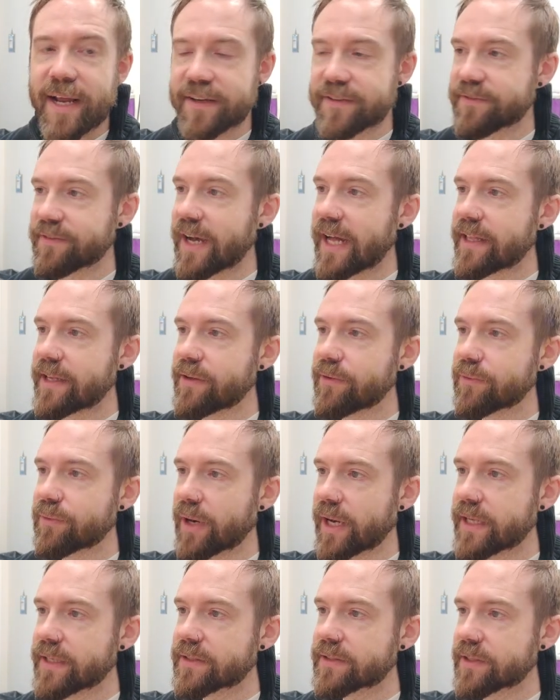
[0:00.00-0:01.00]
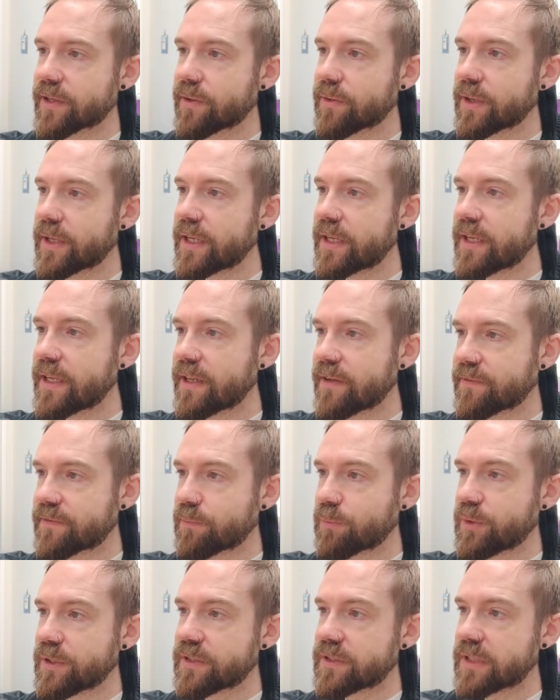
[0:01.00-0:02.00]
value, right? So
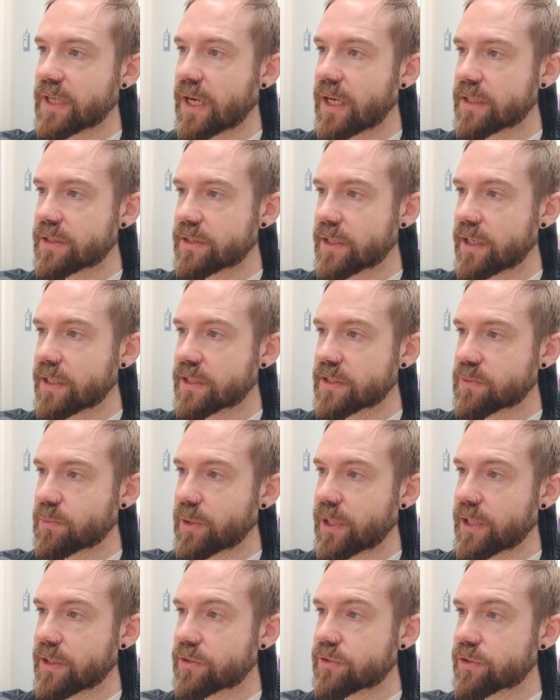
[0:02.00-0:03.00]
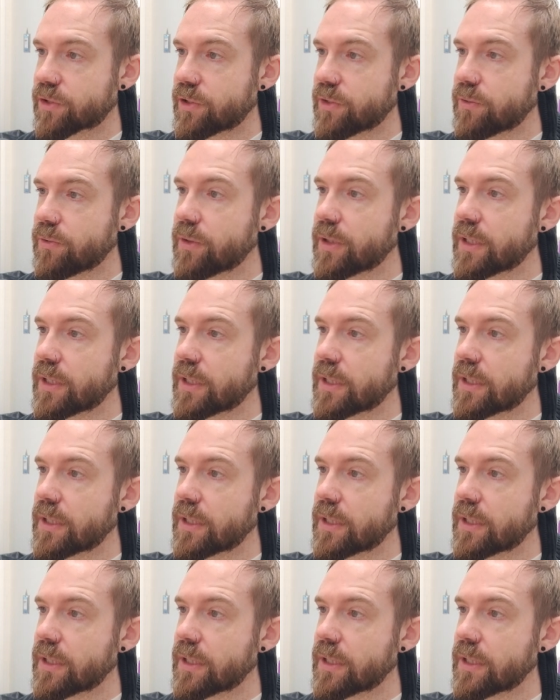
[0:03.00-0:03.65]
if we start done as being true,